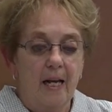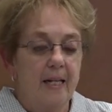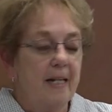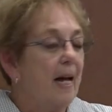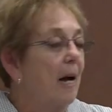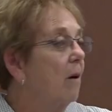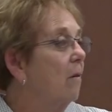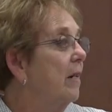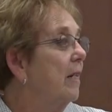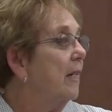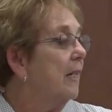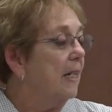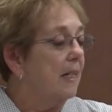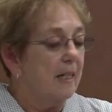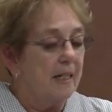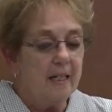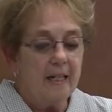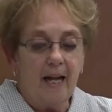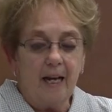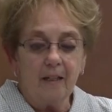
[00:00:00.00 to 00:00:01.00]
Now, in,
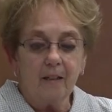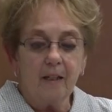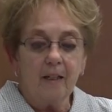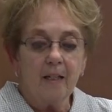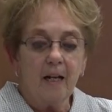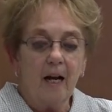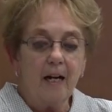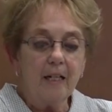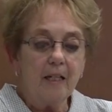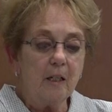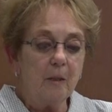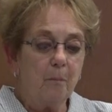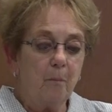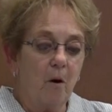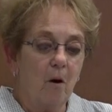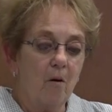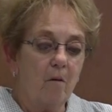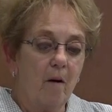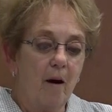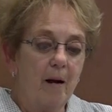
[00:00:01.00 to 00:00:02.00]
now tonight's
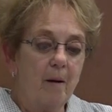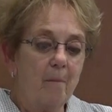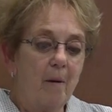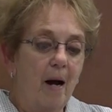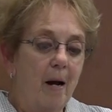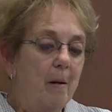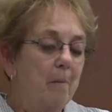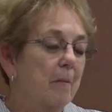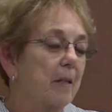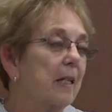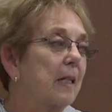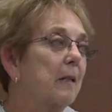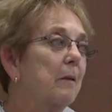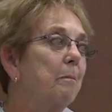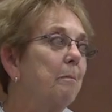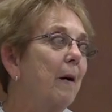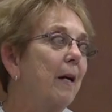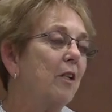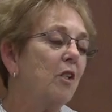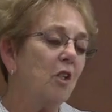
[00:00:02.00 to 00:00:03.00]
program, I am
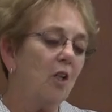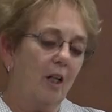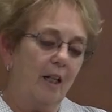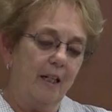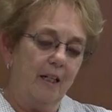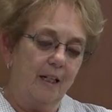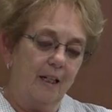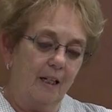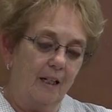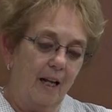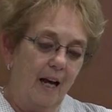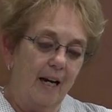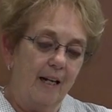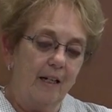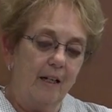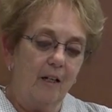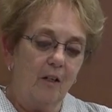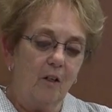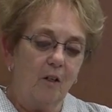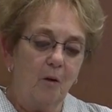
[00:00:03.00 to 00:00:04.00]
especially
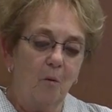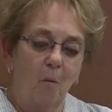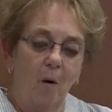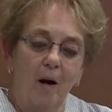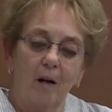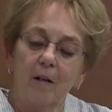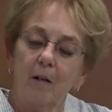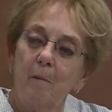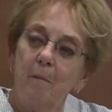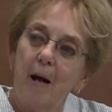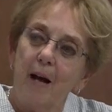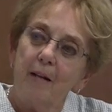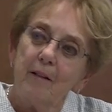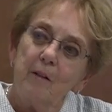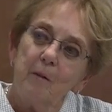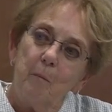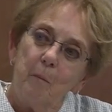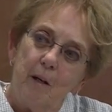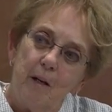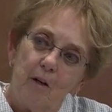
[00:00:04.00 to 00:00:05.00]
delighted to welcome our
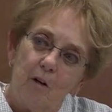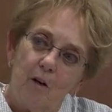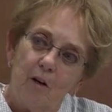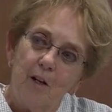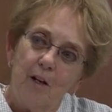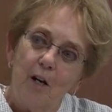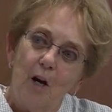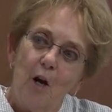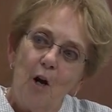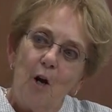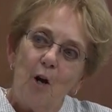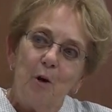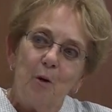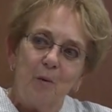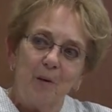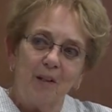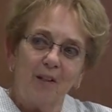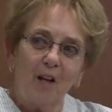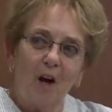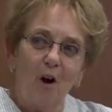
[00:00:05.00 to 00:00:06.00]
speaker,
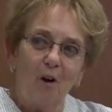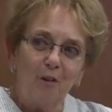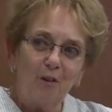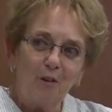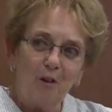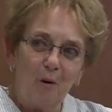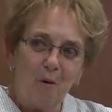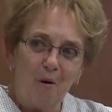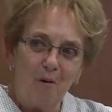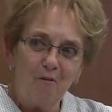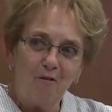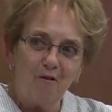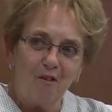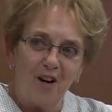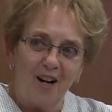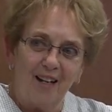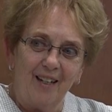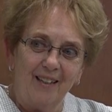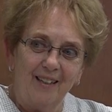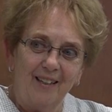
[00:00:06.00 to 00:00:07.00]
who is also a
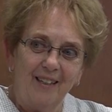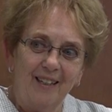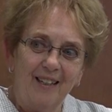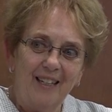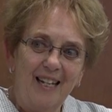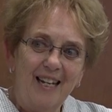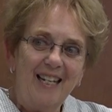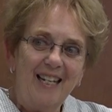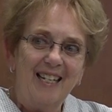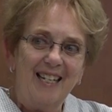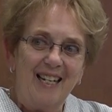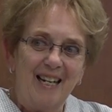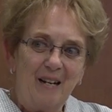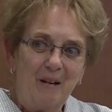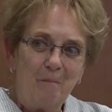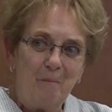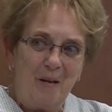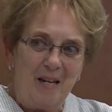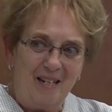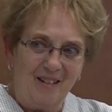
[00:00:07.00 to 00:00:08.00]
friend,
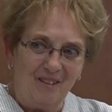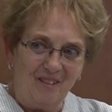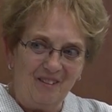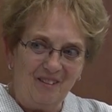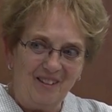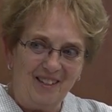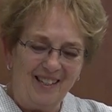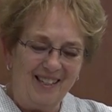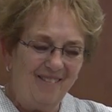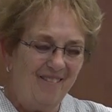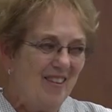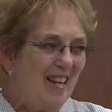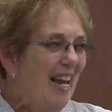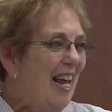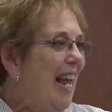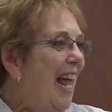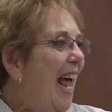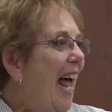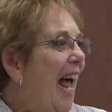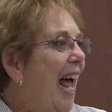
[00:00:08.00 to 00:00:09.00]
Dick Beadles.
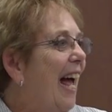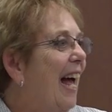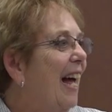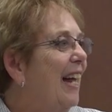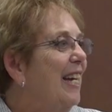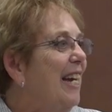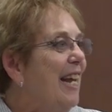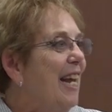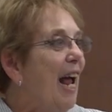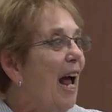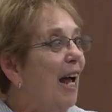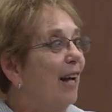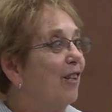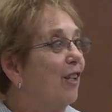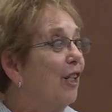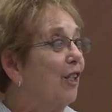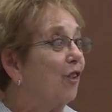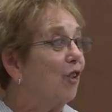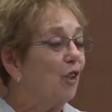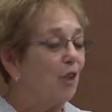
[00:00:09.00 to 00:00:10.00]
And he
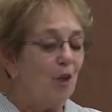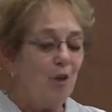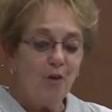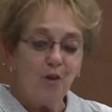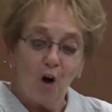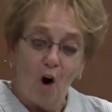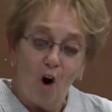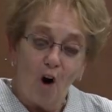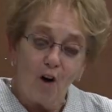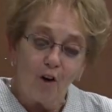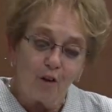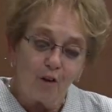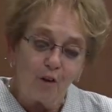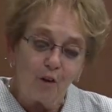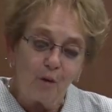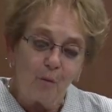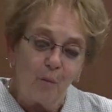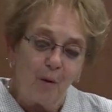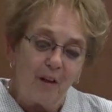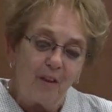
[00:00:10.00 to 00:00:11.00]
has his two
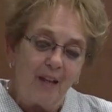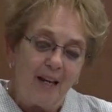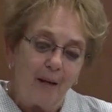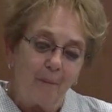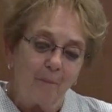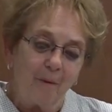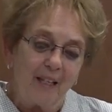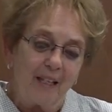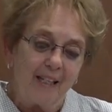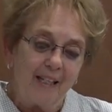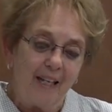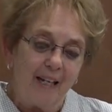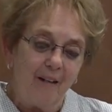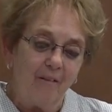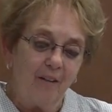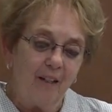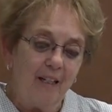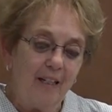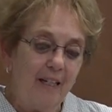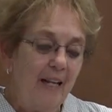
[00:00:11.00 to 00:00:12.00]
daughters with him this
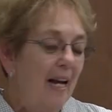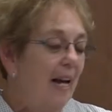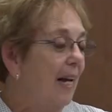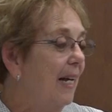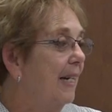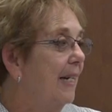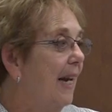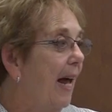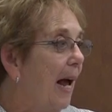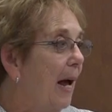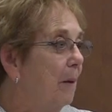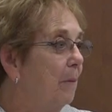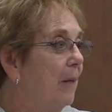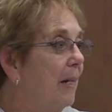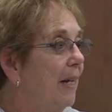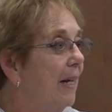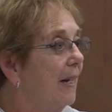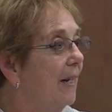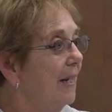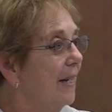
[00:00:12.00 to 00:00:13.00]
evening,
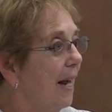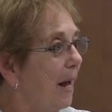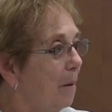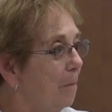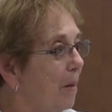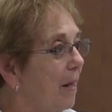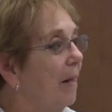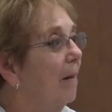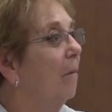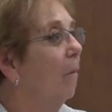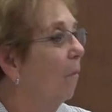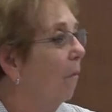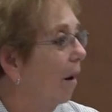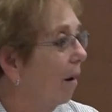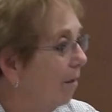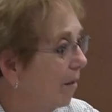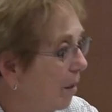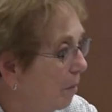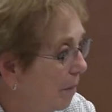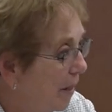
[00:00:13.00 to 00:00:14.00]
Dabney and Debbie,
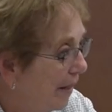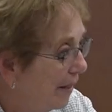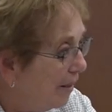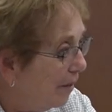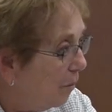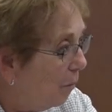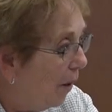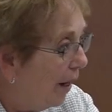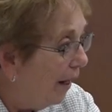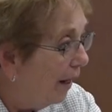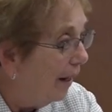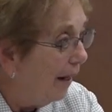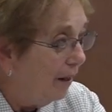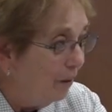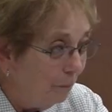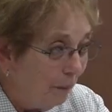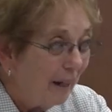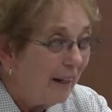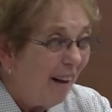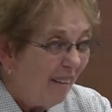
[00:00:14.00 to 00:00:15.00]
welcome as well.
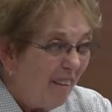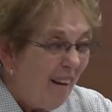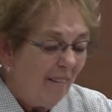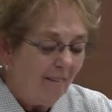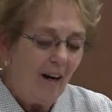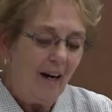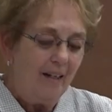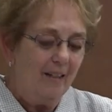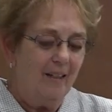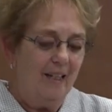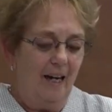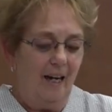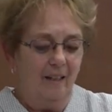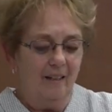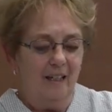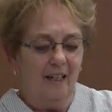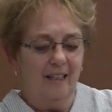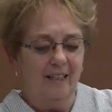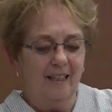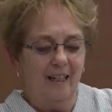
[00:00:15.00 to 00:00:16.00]
Yeah,
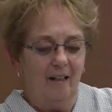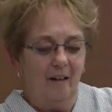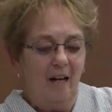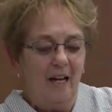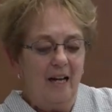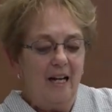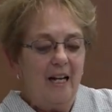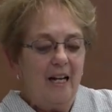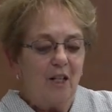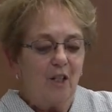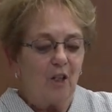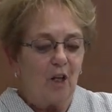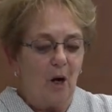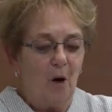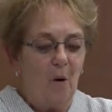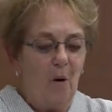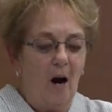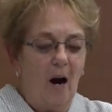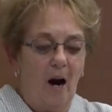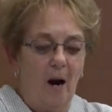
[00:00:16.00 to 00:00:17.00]
yeah, yeah.
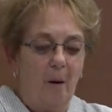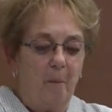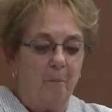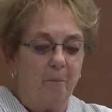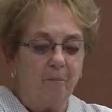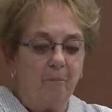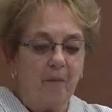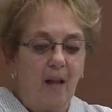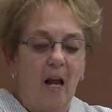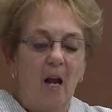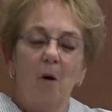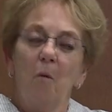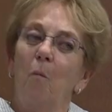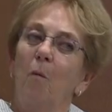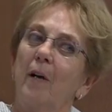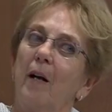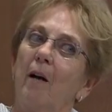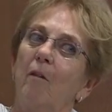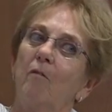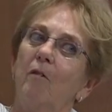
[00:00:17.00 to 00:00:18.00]
So um,
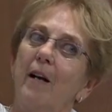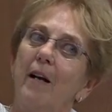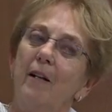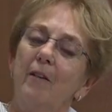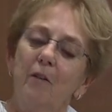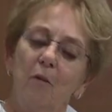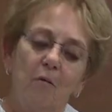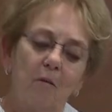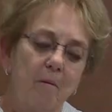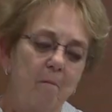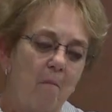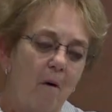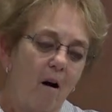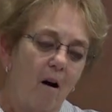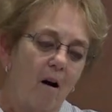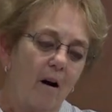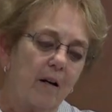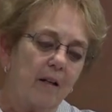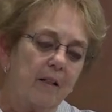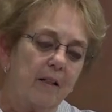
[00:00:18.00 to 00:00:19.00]
when I read the
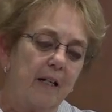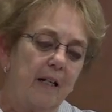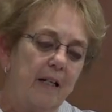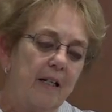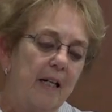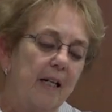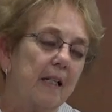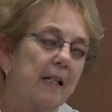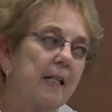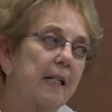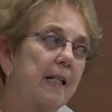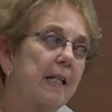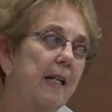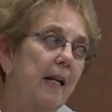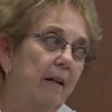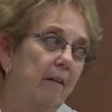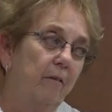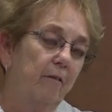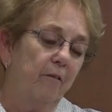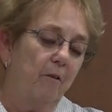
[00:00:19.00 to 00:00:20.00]
remarks that Dick
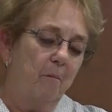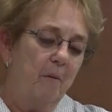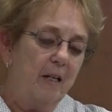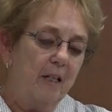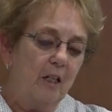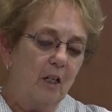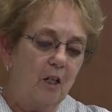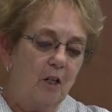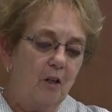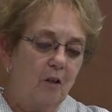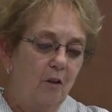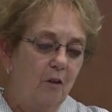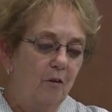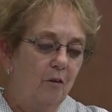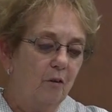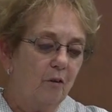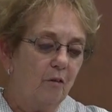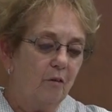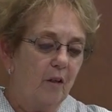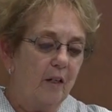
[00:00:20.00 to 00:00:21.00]
sent for me to
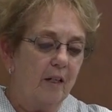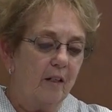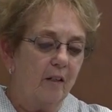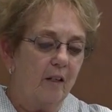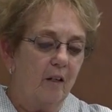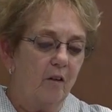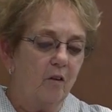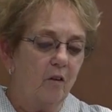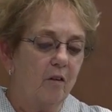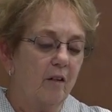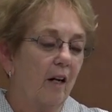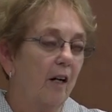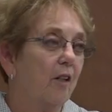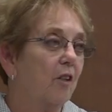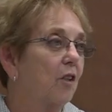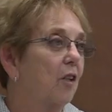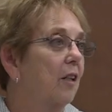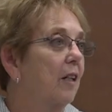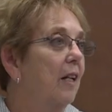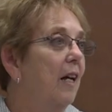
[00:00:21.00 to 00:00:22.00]
use for his
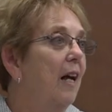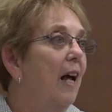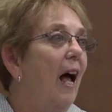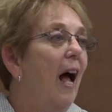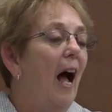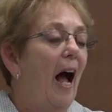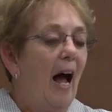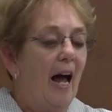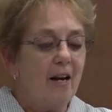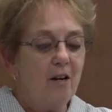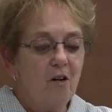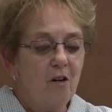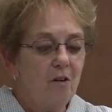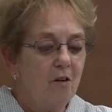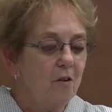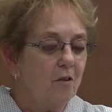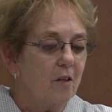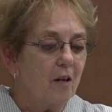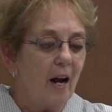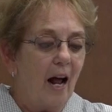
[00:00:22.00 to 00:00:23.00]
introduction, I
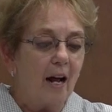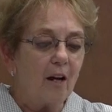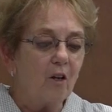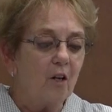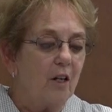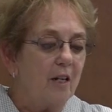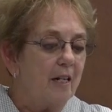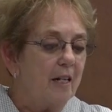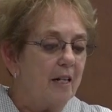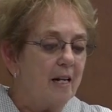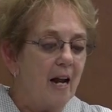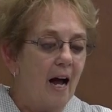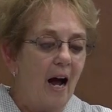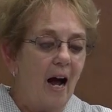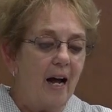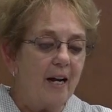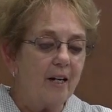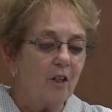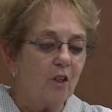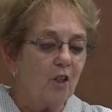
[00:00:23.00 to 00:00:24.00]
knew that I could
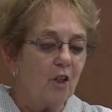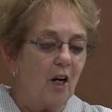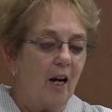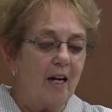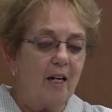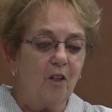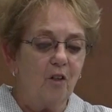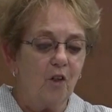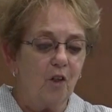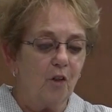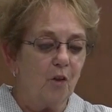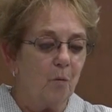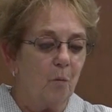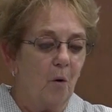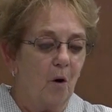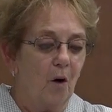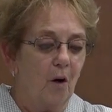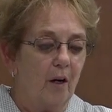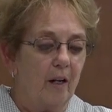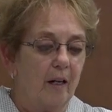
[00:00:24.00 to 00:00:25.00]
not change his
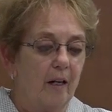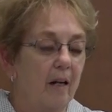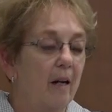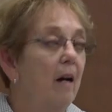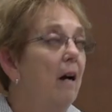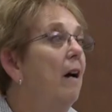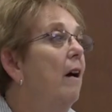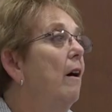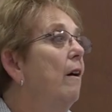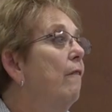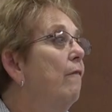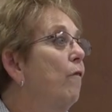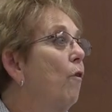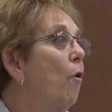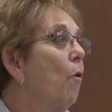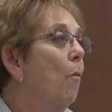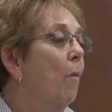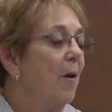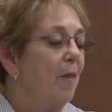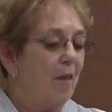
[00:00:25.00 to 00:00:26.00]
wording,
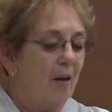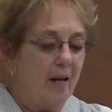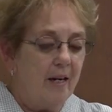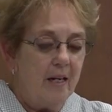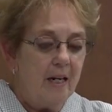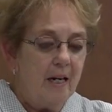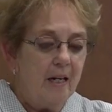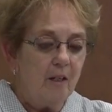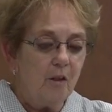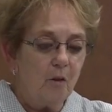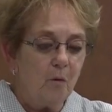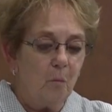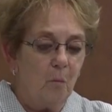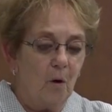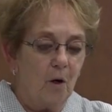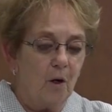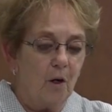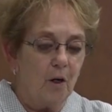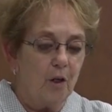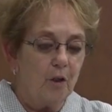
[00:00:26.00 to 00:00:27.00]
for within his
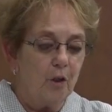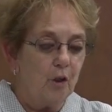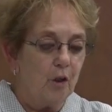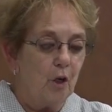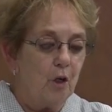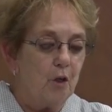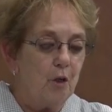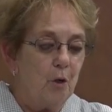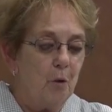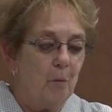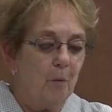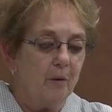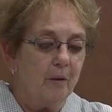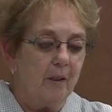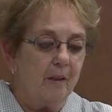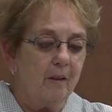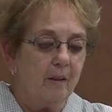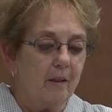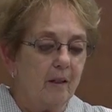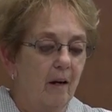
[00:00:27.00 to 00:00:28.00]
words you will
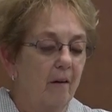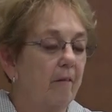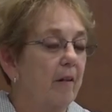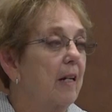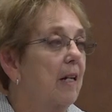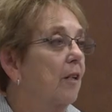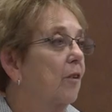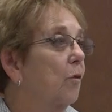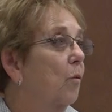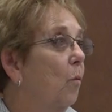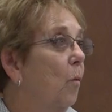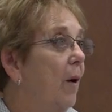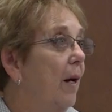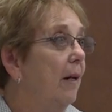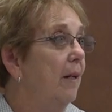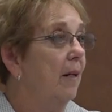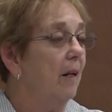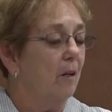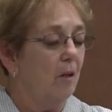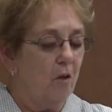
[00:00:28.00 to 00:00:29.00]
discover his
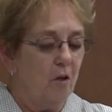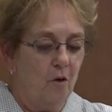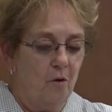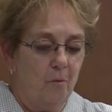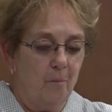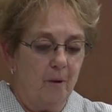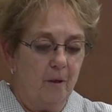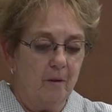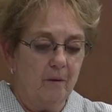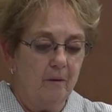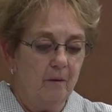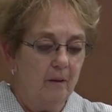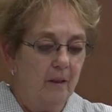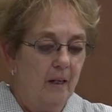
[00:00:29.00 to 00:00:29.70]
wit and humor,